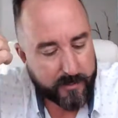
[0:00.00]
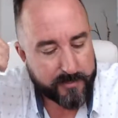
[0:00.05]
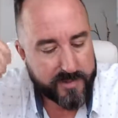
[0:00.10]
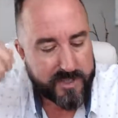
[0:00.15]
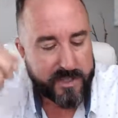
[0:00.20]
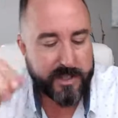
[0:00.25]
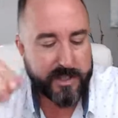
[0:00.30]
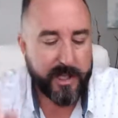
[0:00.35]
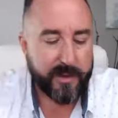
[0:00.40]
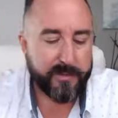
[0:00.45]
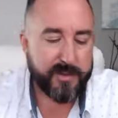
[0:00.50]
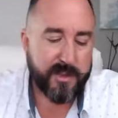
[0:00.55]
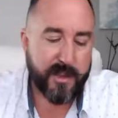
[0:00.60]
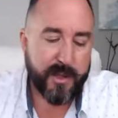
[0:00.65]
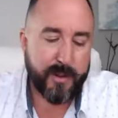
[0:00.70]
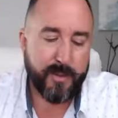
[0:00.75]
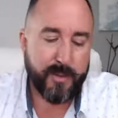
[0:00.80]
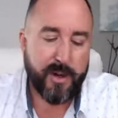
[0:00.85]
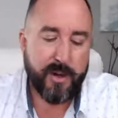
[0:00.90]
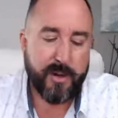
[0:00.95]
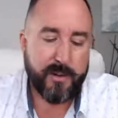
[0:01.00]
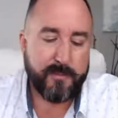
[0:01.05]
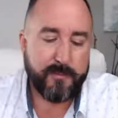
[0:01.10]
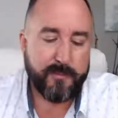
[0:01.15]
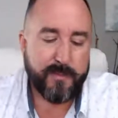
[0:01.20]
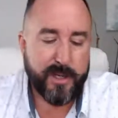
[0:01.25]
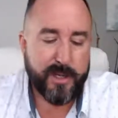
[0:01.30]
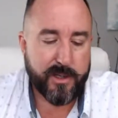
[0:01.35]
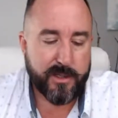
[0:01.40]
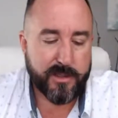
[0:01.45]
Steve Slabaugh.
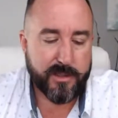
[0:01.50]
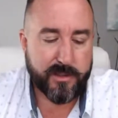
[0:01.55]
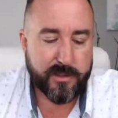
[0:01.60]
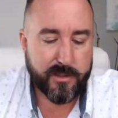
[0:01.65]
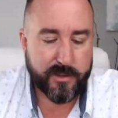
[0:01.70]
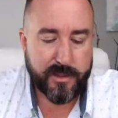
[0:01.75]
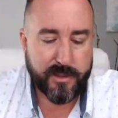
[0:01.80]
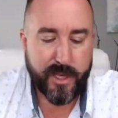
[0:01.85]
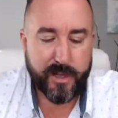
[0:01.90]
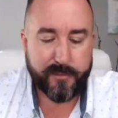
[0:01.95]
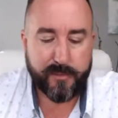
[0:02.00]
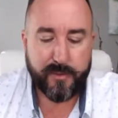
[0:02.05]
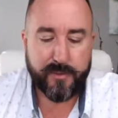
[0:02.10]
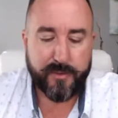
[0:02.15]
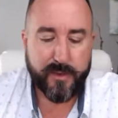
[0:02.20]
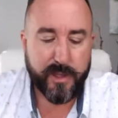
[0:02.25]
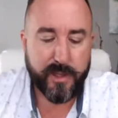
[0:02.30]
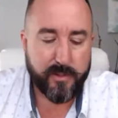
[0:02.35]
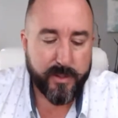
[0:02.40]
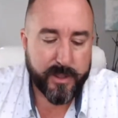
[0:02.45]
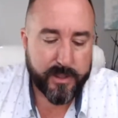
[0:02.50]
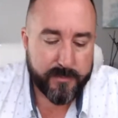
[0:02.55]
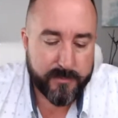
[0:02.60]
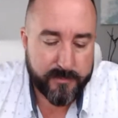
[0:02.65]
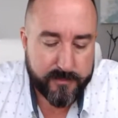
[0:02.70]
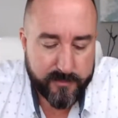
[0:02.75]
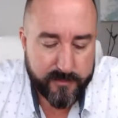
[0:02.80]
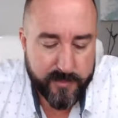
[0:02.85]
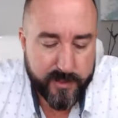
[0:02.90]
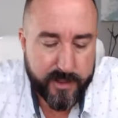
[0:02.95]
Here's kind of a fun one.
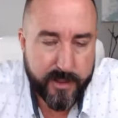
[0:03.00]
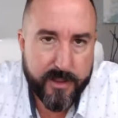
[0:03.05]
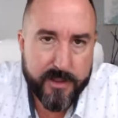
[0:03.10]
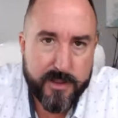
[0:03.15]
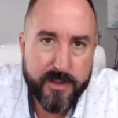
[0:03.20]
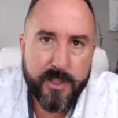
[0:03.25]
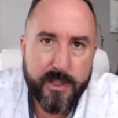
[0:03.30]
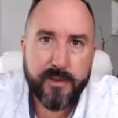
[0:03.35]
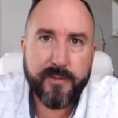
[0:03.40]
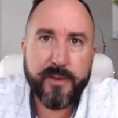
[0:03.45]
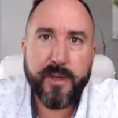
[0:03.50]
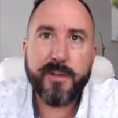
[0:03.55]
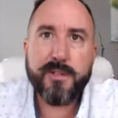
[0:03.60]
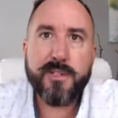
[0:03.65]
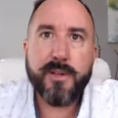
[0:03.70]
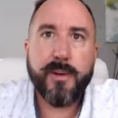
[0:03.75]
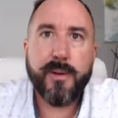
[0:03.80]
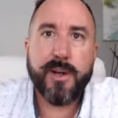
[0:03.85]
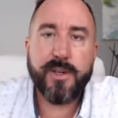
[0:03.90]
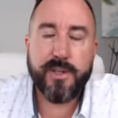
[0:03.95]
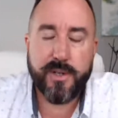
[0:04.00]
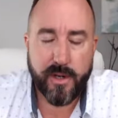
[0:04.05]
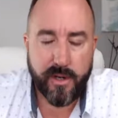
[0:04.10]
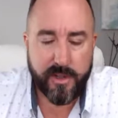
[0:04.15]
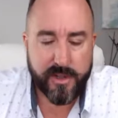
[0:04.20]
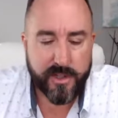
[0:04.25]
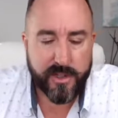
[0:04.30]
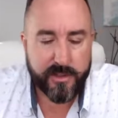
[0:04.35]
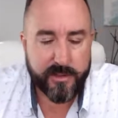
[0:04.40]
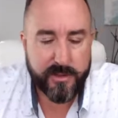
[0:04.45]
Steve goes to my
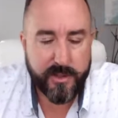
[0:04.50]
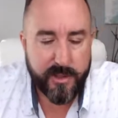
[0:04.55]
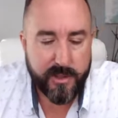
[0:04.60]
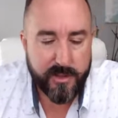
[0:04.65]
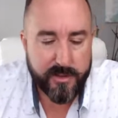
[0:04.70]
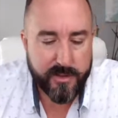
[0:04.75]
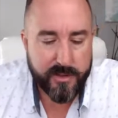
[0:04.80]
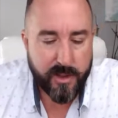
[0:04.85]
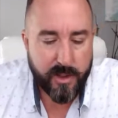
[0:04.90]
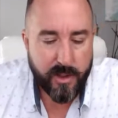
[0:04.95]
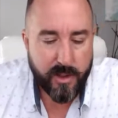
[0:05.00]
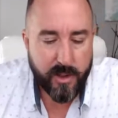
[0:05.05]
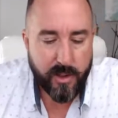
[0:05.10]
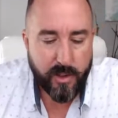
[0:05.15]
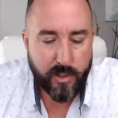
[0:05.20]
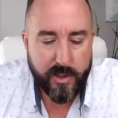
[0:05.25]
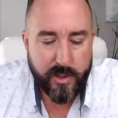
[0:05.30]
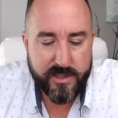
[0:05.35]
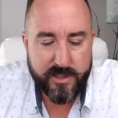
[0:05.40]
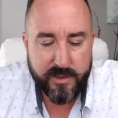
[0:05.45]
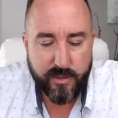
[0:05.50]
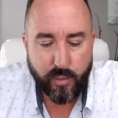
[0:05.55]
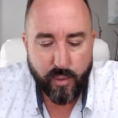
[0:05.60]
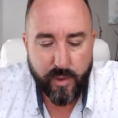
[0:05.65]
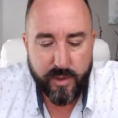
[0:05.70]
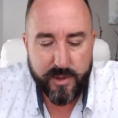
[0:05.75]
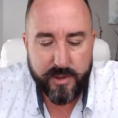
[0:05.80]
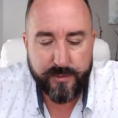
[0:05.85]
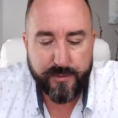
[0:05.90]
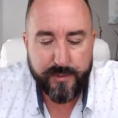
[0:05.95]
church. He says, what's the
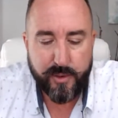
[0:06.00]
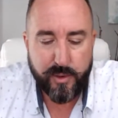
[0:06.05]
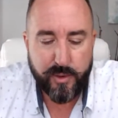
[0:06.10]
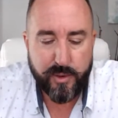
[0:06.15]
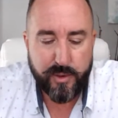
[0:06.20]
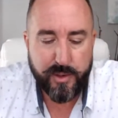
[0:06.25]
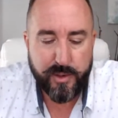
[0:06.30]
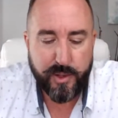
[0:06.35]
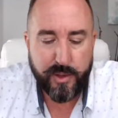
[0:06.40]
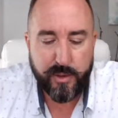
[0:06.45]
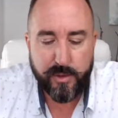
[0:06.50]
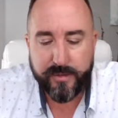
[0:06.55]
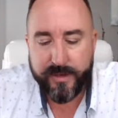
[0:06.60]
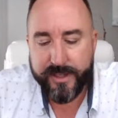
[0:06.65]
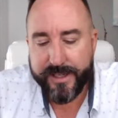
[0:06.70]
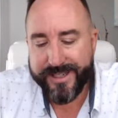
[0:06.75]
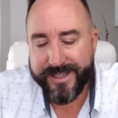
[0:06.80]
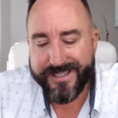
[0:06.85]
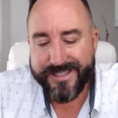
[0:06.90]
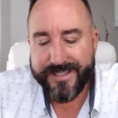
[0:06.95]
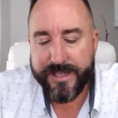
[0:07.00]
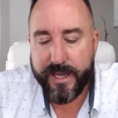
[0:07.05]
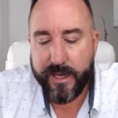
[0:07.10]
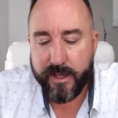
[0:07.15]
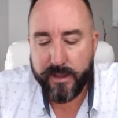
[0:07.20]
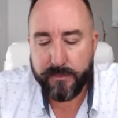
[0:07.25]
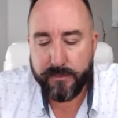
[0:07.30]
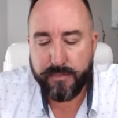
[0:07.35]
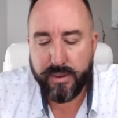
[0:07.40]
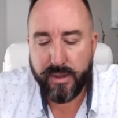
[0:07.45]
worst food you've eaten
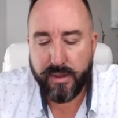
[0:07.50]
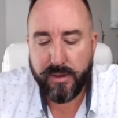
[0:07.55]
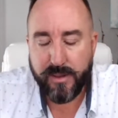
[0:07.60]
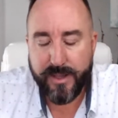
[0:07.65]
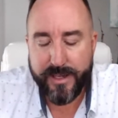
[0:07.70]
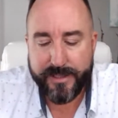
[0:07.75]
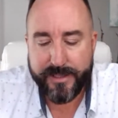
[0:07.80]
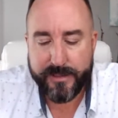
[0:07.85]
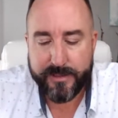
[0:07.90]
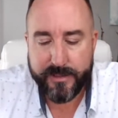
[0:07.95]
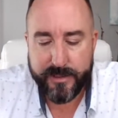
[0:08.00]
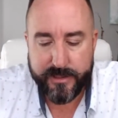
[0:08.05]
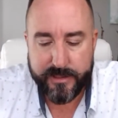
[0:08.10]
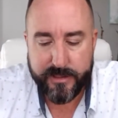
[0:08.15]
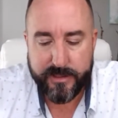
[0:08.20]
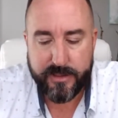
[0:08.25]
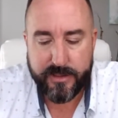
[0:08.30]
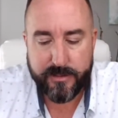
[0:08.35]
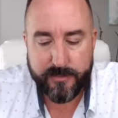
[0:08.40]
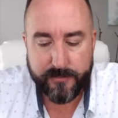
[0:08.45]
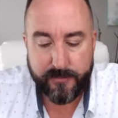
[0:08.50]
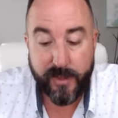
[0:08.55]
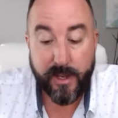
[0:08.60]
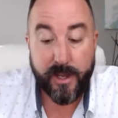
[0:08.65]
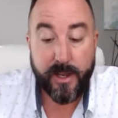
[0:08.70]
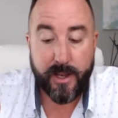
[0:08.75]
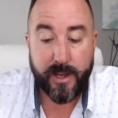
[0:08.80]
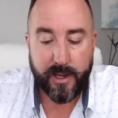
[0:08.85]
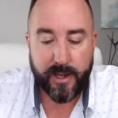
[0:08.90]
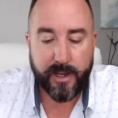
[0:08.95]
out of politeness?
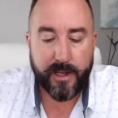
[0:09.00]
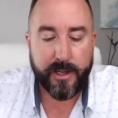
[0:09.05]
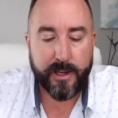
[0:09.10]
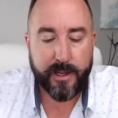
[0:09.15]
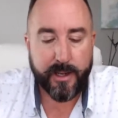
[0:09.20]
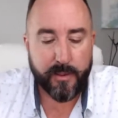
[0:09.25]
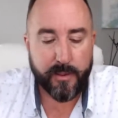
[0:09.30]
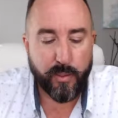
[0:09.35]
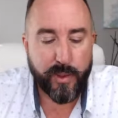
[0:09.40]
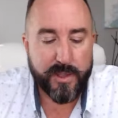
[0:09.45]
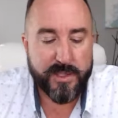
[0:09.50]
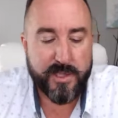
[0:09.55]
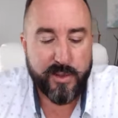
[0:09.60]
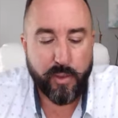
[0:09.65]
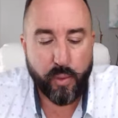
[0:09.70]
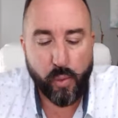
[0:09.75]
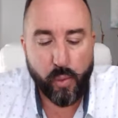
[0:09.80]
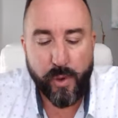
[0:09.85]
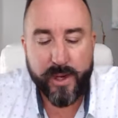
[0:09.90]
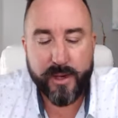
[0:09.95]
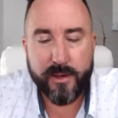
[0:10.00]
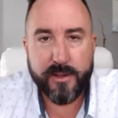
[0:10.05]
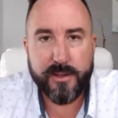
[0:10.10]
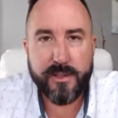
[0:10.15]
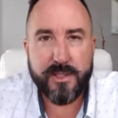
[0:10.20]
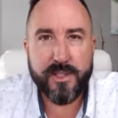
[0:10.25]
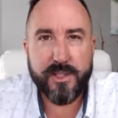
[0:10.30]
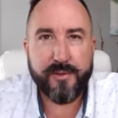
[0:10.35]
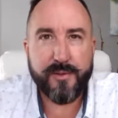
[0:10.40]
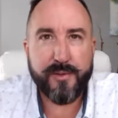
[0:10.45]
And what's the
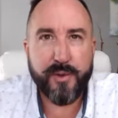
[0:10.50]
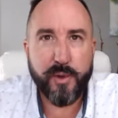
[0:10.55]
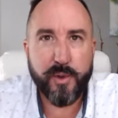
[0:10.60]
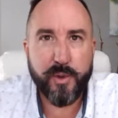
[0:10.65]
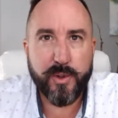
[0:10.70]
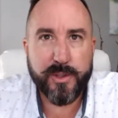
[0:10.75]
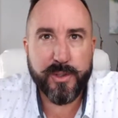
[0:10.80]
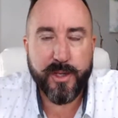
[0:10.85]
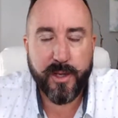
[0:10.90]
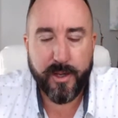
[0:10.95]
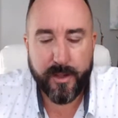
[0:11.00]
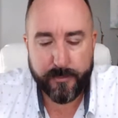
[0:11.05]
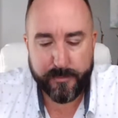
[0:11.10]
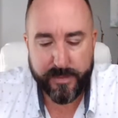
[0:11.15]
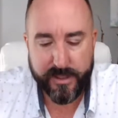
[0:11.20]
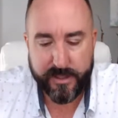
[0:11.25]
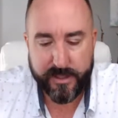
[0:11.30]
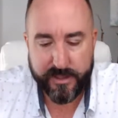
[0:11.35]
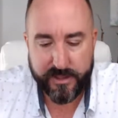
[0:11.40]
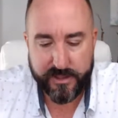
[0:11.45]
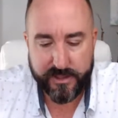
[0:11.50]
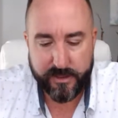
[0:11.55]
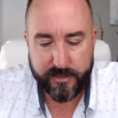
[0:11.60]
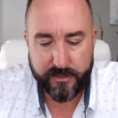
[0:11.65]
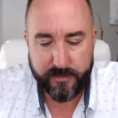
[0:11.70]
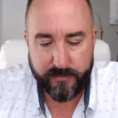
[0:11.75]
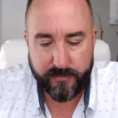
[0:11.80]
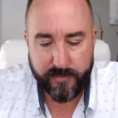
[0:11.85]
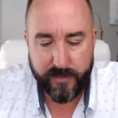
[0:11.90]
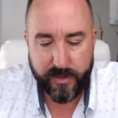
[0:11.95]
weirdest food
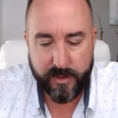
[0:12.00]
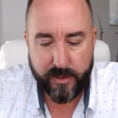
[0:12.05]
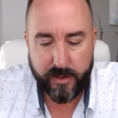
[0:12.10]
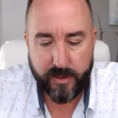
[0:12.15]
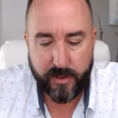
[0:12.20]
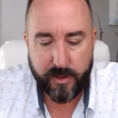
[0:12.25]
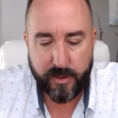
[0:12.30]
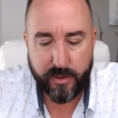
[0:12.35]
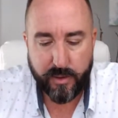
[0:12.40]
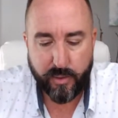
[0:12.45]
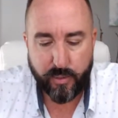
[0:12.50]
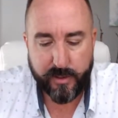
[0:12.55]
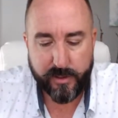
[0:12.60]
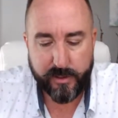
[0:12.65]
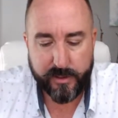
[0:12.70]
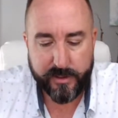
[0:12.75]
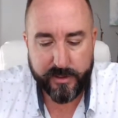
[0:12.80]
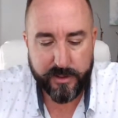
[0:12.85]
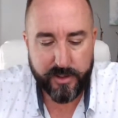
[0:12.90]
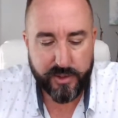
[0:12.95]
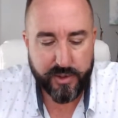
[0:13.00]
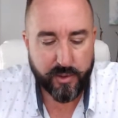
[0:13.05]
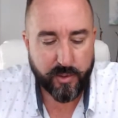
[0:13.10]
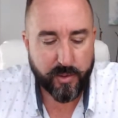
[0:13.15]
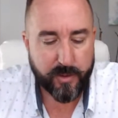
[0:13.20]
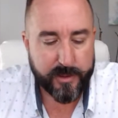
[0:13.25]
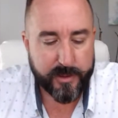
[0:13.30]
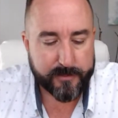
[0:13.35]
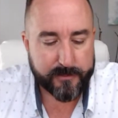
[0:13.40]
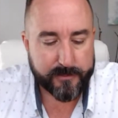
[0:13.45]
combination you really
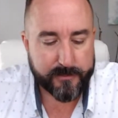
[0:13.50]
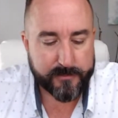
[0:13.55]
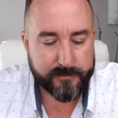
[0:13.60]
enjoy?